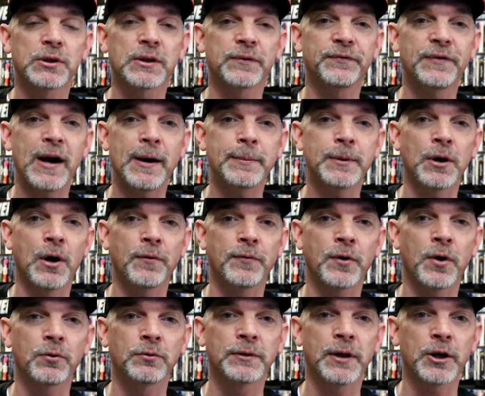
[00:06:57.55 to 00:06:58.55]
you can find me
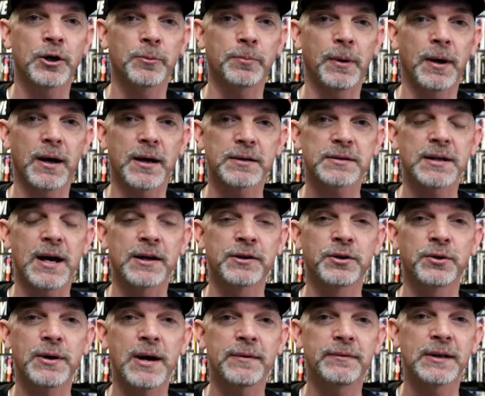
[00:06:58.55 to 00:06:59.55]
over on Letterboxd. I
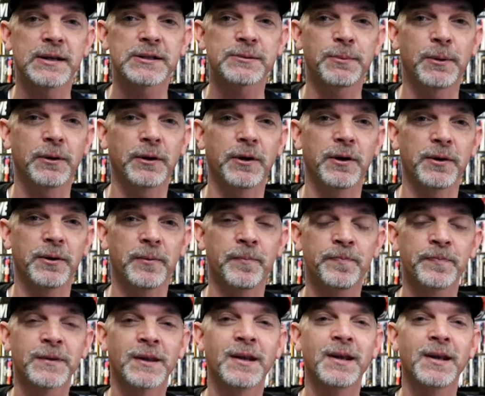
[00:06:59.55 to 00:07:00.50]
do have links below.